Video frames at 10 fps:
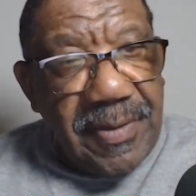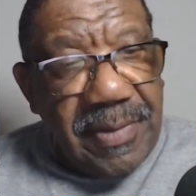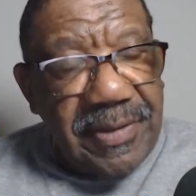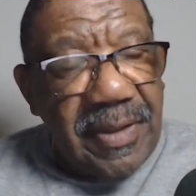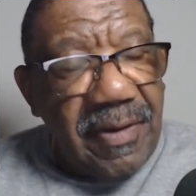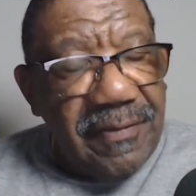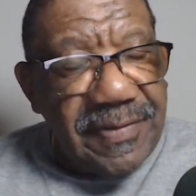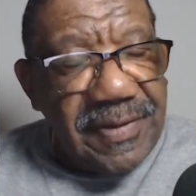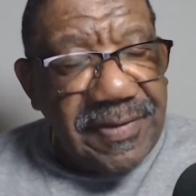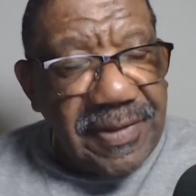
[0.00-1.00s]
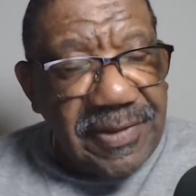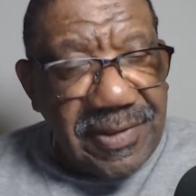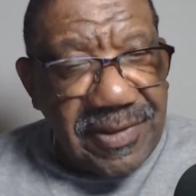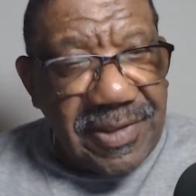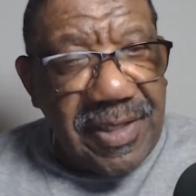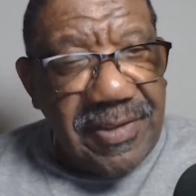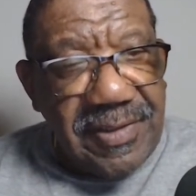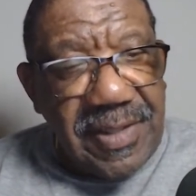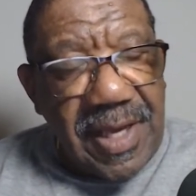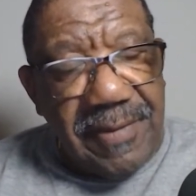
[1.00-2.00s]
But the Love's decision
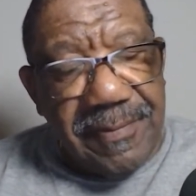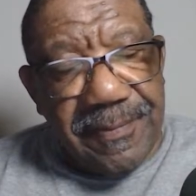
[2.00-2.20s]
changed that.